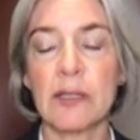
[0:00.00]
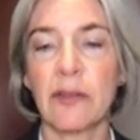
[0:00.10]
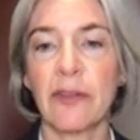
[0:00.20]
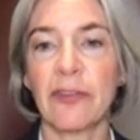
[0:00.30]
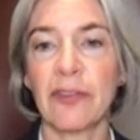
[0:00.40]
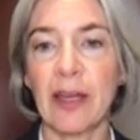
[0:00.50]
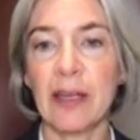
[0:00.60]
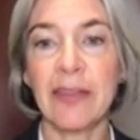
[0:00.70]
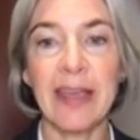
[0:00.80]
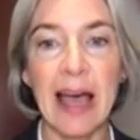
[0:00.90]
to the
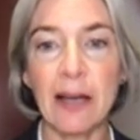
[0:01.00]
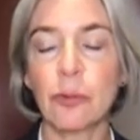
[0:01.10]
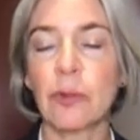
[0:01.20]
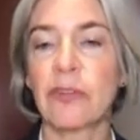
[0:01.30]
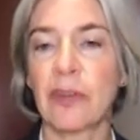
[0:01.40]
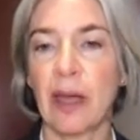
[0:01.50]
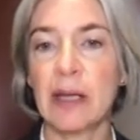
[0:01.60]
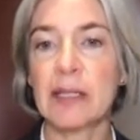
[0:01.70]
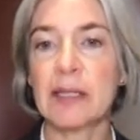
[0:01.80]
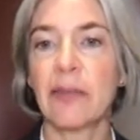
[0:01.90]
science, the actual
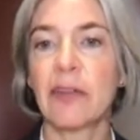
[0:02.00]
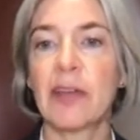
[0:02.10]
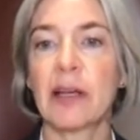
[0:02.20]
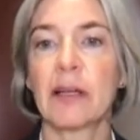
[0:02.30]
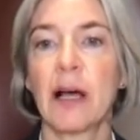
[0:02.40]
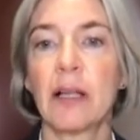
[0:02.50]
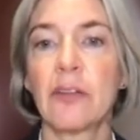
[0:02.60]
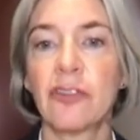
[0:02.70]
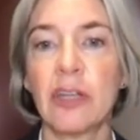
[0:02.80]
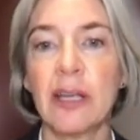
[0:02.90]
science and the
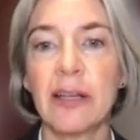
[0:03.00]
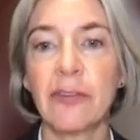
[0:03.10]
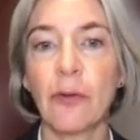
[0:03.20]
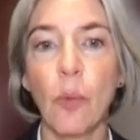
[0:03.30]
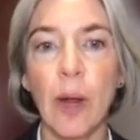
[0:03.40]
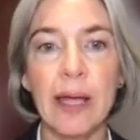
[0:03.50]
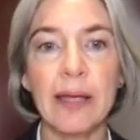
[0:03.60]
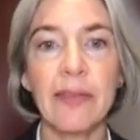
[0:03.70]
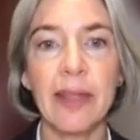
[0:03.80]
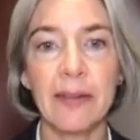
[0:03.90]
technology, is the
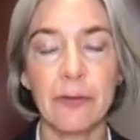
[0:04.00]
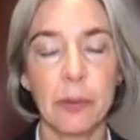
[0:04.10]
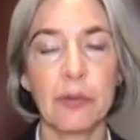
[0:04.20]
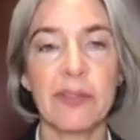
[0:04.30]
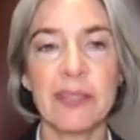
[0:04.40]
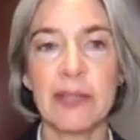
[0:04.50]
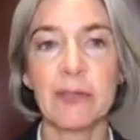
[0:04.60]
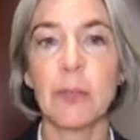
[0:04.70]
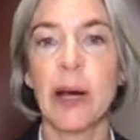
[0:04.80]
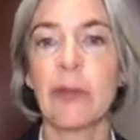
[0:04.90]
way that it's
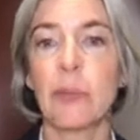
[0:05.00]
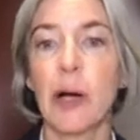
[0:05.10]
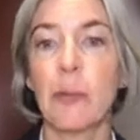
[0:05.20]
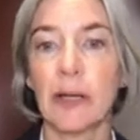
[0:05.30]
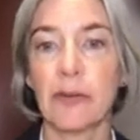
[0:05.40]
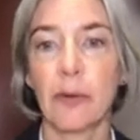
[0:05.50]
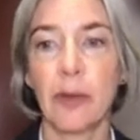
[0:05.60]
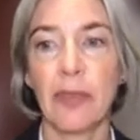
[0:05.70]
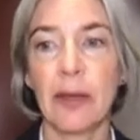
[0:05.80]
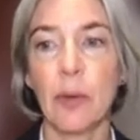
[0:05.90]
perceived by the public. So
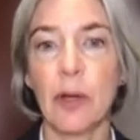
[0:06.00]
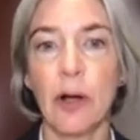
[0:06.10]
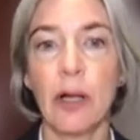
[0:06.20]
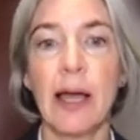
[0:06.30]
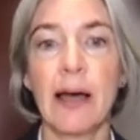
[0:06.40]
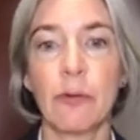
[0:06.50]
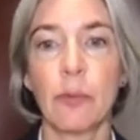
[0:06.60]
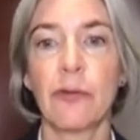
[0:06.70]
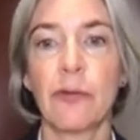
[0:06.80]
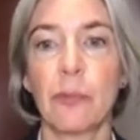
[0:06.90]
I think we all have a
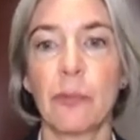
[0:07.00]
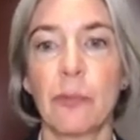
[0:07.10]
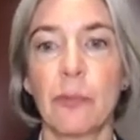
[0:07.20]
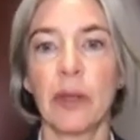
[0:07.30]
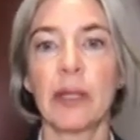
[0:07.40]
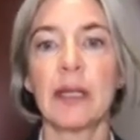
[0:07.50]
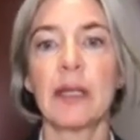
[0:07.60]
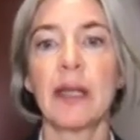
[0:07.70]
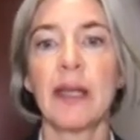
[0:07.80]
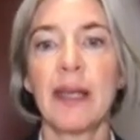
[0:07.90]

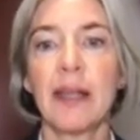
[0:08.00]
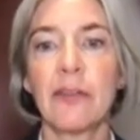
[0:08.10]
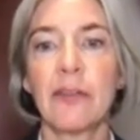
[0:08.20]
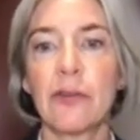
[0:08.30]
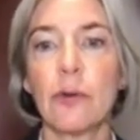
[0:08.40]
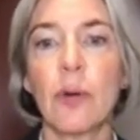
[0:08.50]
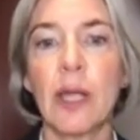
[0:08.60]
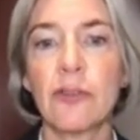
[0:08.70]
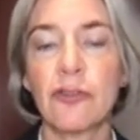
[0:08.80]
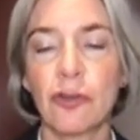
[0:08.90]
responsibility to
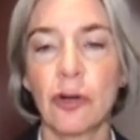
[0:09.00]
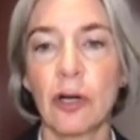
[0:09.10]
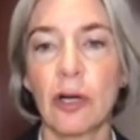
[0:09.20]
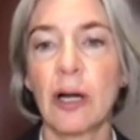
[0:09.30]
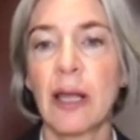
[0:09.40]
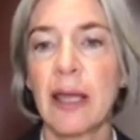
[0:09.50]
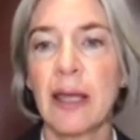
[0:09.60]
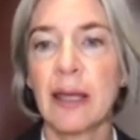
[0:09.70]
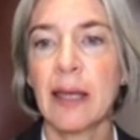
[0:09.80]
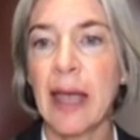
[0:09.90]
ensure
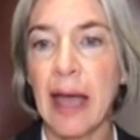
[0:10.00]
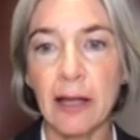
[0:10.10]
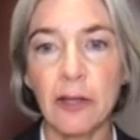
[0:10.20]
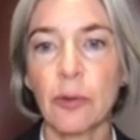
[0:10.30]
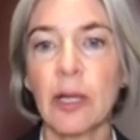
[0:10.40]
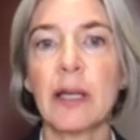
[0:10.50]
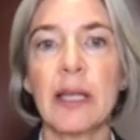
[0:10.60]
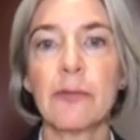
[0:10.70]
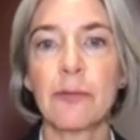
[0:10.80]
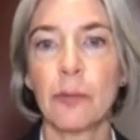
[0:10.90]
accurate
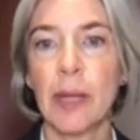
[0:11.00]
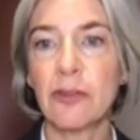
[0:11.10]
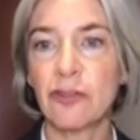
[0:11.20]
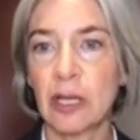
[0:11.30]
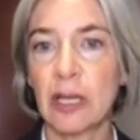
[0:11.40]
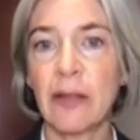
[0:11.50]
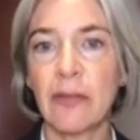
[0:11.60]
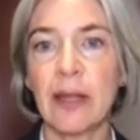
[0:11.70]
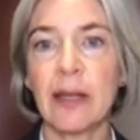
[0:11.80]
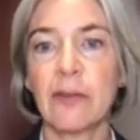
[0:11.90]
information
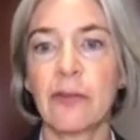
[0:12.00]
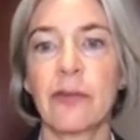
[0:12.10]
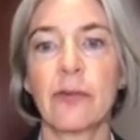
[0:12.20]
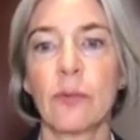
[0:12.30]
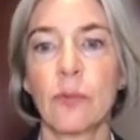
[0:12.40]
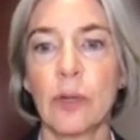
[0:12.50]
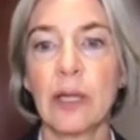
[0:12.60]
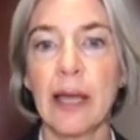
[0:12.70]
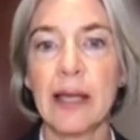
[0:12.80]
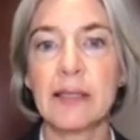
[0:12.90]
that is
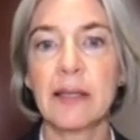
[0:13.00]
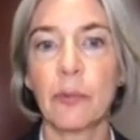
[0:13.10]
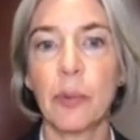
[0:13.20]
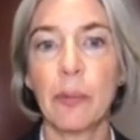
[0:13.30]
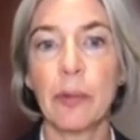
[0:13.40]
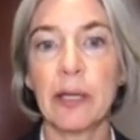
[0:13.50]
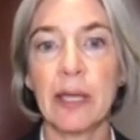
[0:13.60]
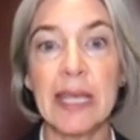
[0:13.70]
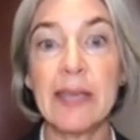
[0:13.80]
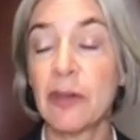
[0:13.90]
relayed to the public.
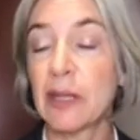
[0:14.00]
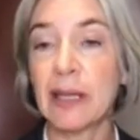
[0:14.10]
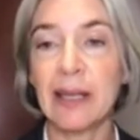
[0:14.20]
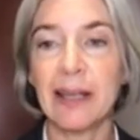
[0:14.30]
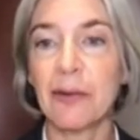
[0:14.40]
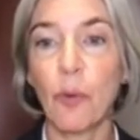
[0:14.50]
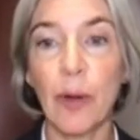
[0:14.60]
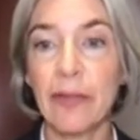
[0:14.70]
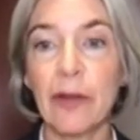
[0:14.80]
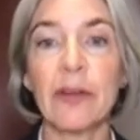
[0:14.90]
Even
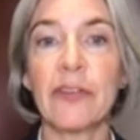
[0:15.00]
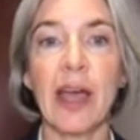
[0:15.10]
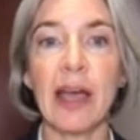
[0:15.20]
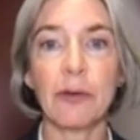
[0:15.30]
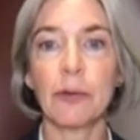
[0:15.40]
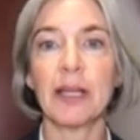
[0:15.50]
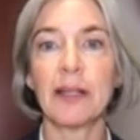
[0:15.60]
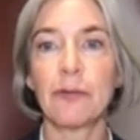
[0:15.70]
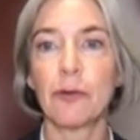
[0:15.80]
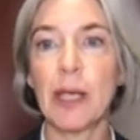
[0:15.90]
when there is accurate
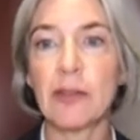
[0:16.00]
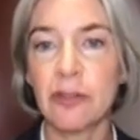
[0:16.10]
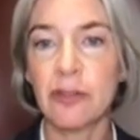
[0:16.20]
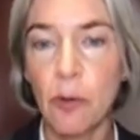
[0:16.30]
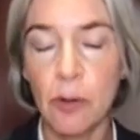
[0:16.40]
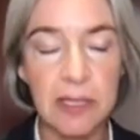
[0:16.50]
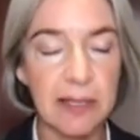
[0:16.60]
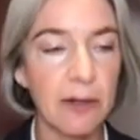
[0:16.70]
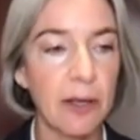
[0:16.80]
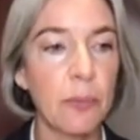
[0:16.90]
information, of course,
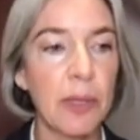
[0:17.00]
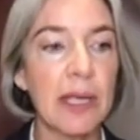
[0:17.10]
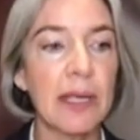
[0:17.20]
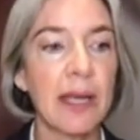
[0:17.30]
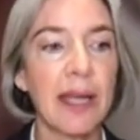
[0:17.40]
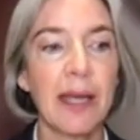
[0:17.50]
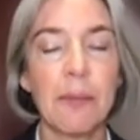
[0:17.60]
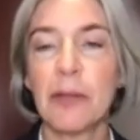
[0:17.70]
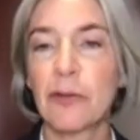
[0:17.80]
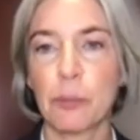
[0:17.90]
there can be
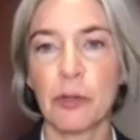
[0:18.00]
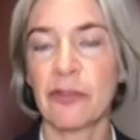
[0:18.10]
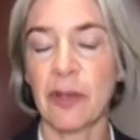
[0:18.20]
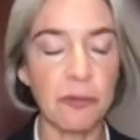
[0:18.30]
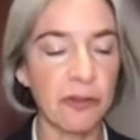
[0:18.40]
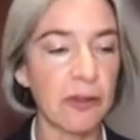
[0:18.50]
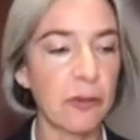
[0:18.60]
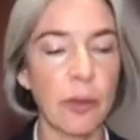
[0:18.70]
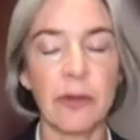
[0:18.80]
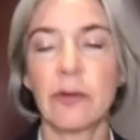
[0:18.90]

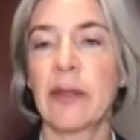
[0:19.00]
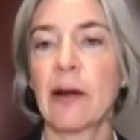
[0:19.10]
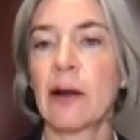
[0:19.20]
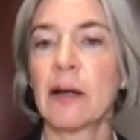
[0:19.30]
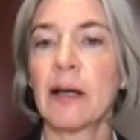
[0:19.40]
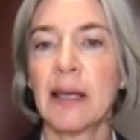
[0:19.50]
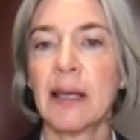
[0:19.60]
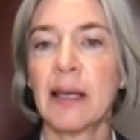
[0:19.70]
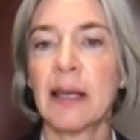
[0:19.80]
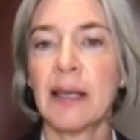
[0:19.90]
misperceptions, whether they are
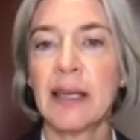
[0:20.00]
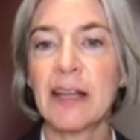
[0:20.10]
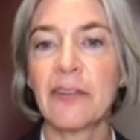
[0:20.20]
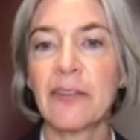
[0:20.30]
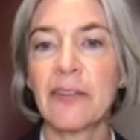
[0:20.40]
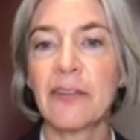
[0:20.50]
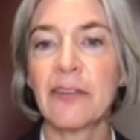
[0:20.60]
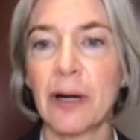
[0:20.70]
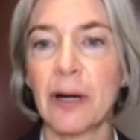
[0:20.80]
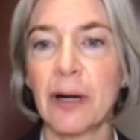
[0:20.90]

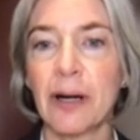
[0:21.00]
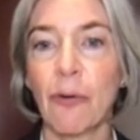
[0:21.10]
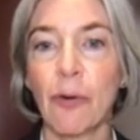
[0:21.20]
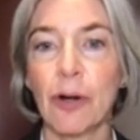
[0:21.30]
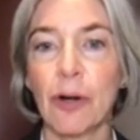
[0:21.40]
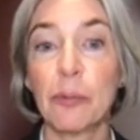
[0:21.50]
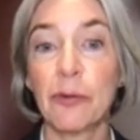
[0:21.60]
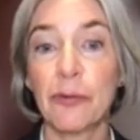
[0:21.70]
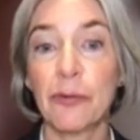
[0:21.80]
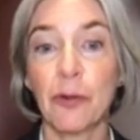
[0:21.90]
incidental
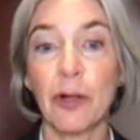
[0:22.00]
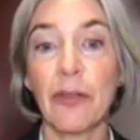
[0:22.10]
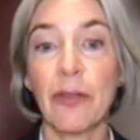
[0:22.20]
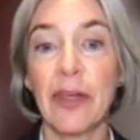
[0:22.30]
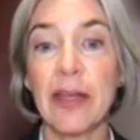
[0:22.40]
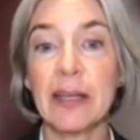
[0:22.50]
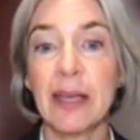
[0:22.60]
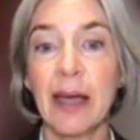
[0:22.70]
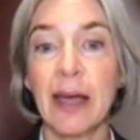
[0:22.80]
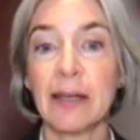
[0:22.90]
or purposeful,
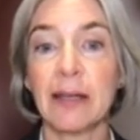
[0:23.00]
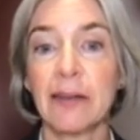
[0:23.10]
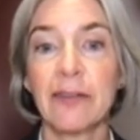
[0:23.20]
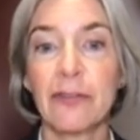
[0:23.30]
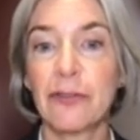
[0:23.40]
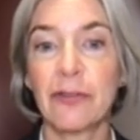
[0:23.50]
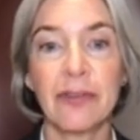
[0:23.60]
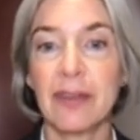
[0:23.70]
that can